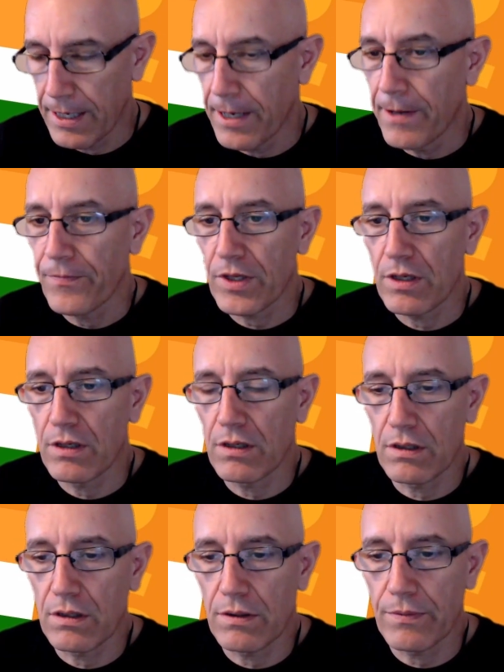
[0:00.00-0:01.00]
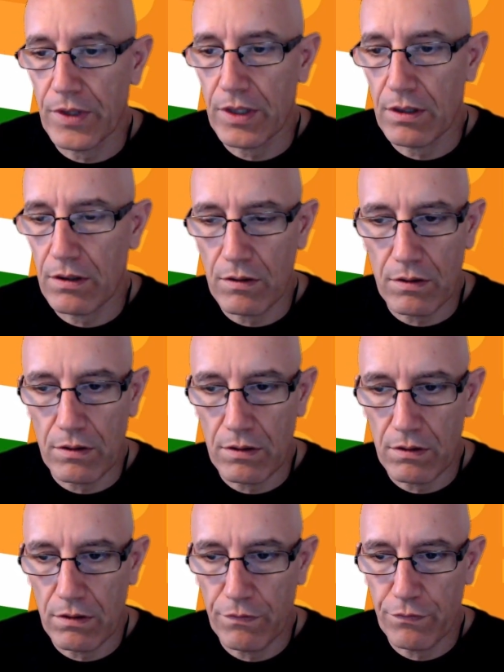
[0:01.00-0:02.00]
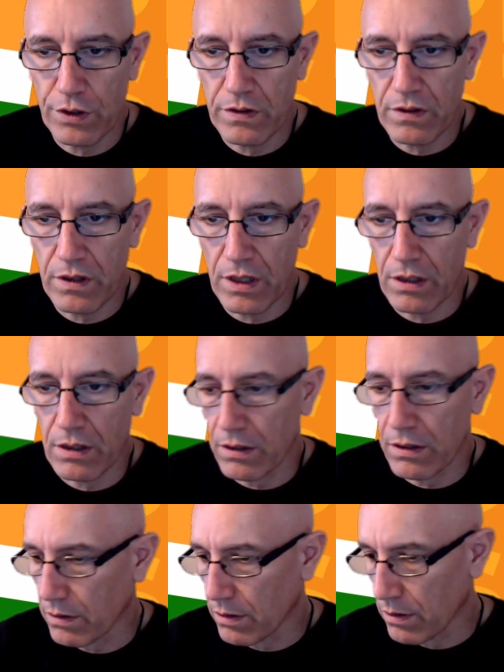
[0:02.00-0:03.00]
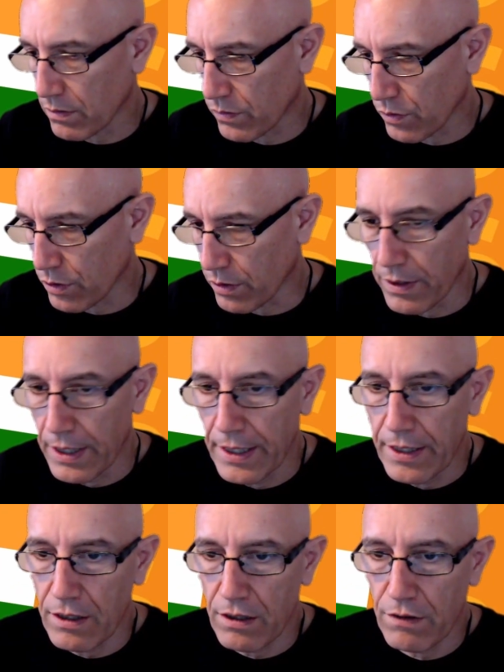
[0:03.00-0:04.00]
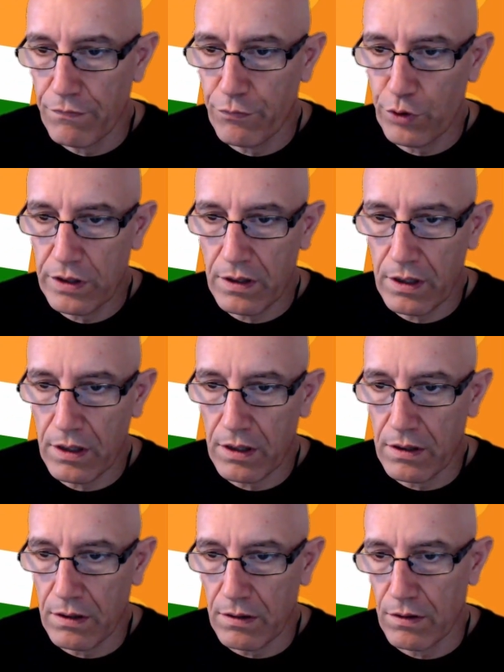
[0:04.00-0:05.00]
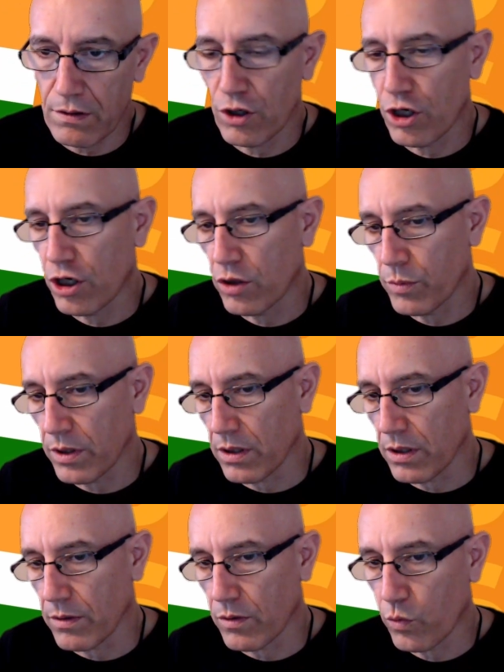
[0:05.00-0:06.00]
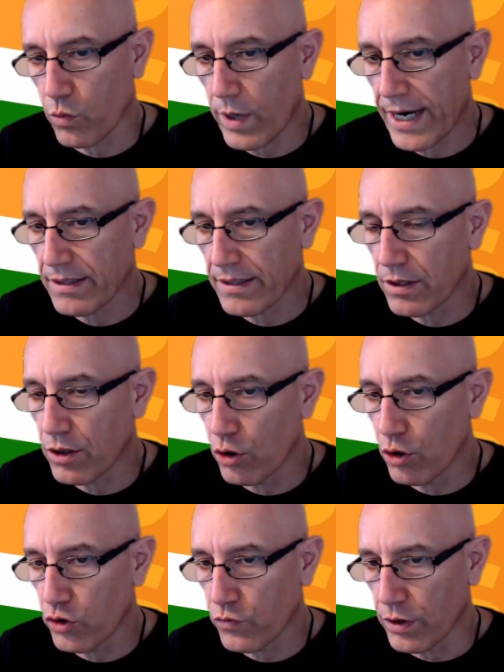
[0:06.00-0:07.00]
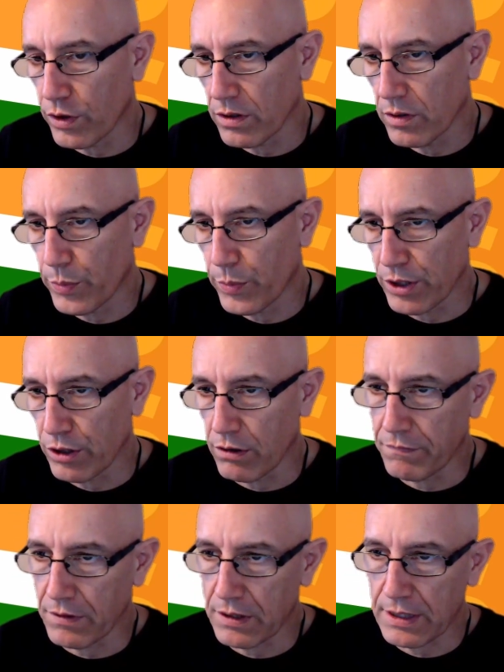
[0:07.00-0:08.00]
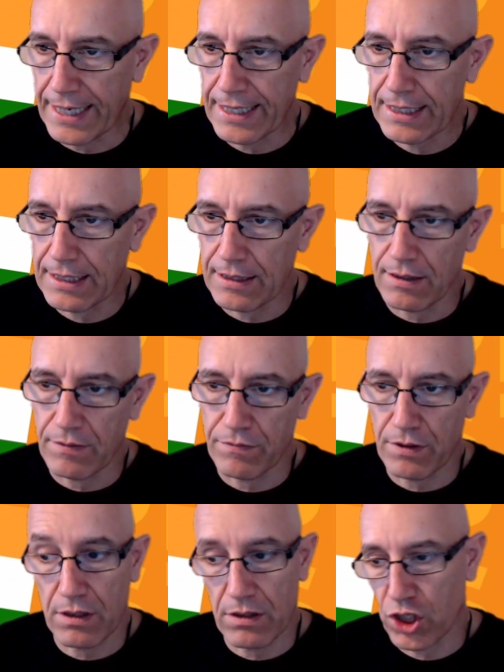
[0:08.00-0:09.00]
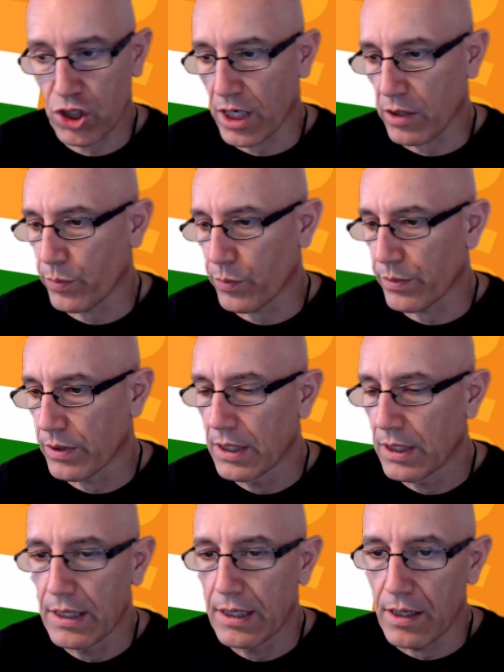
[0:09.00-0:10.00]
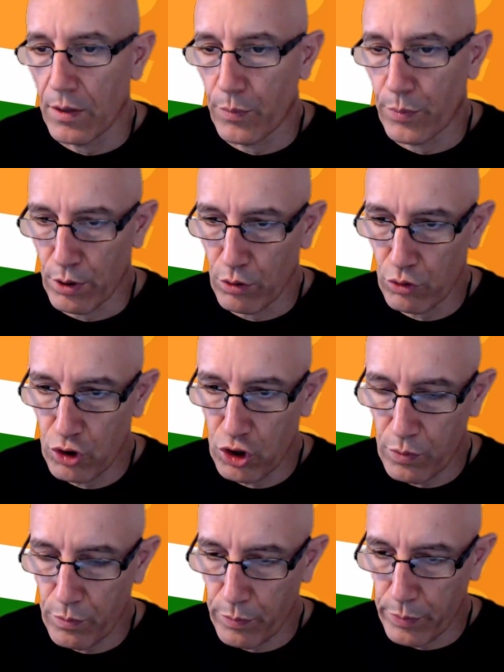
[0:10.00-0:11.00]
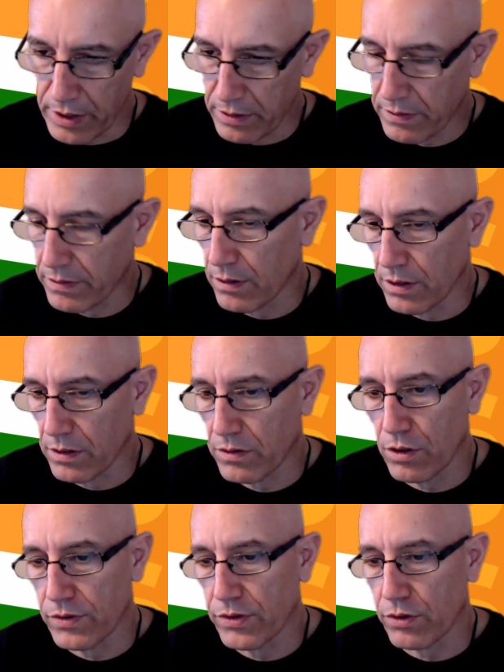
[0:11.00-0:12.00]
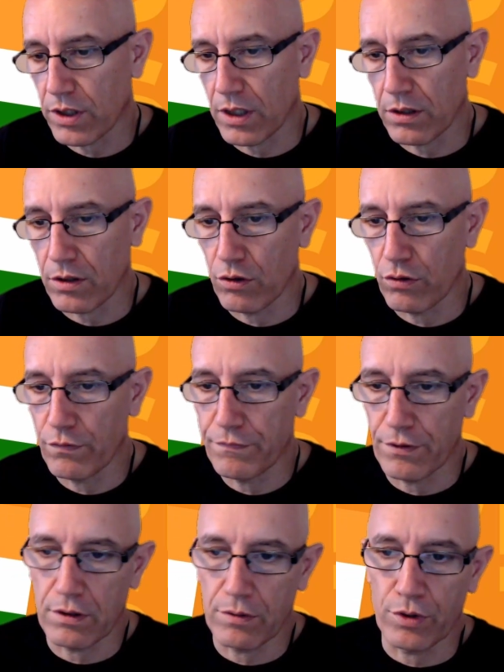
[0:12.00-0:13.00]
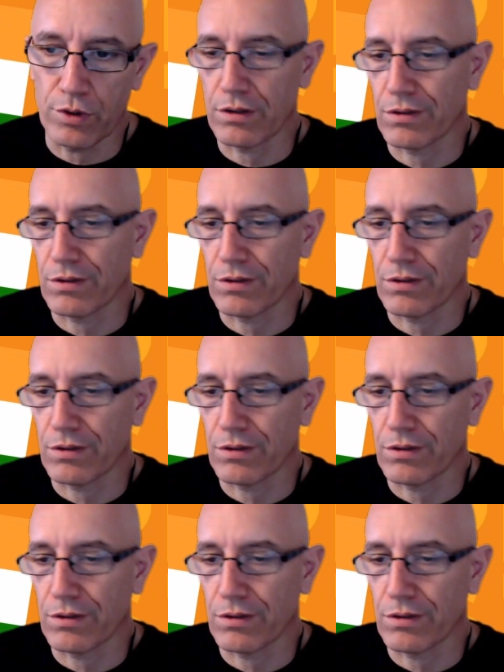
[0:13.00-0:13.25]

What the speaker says: Uh, if we take, if we take, normally white goes for the Panov attack, a very sharp approach, but it also can go for a more